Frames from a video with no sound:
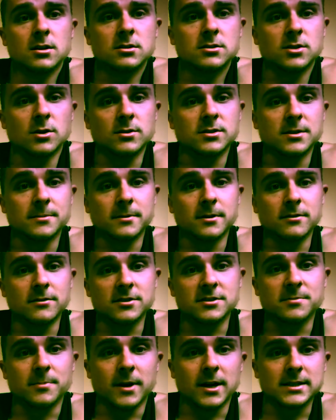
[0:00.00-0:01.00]
So a typical
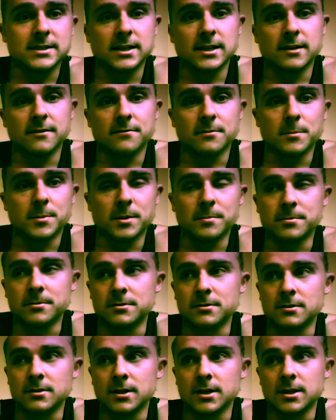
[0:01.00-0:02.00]
response I get from
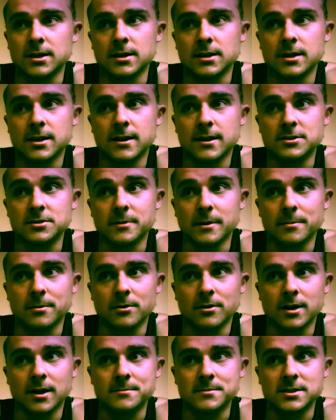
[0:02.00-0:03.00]
people that do my
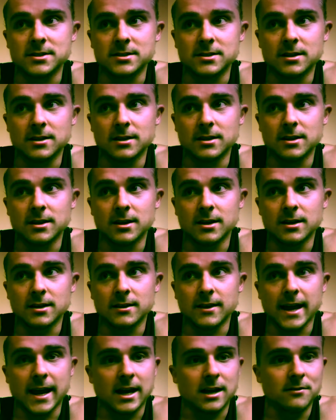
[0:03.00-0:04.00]
programs is the
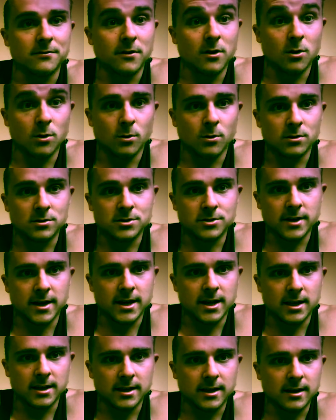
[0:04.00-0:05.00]
lack of core
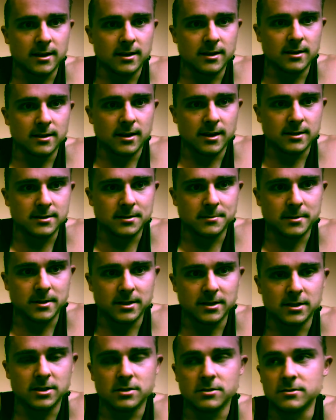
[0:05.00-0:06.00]
training that I
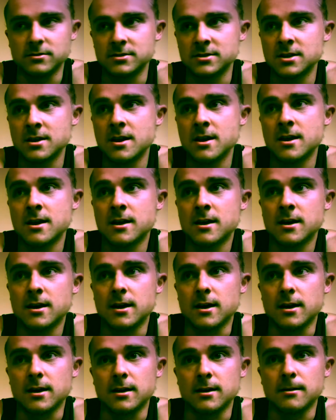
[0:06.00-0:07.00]
typically use.
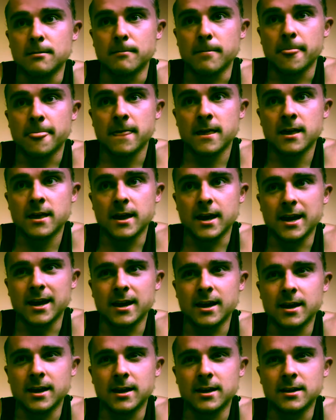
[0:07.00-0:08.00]

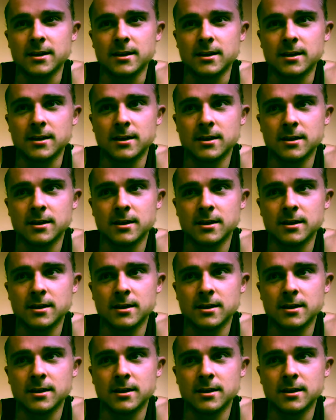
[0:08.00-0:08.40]
And